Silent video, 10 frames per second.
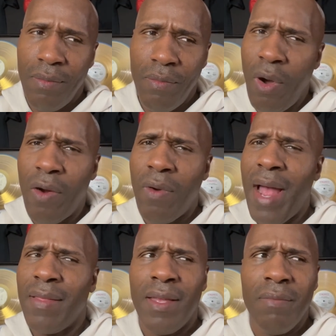More
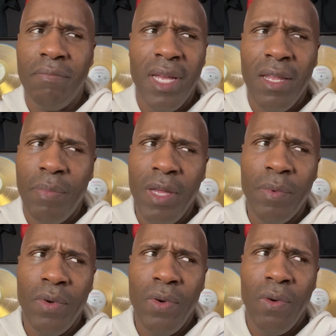right than many
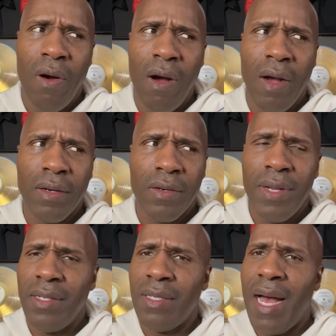people who are
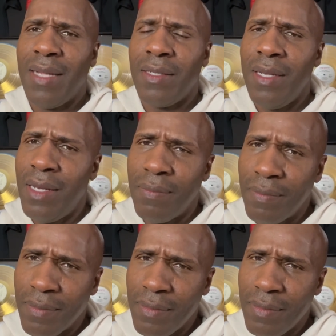criticizing him.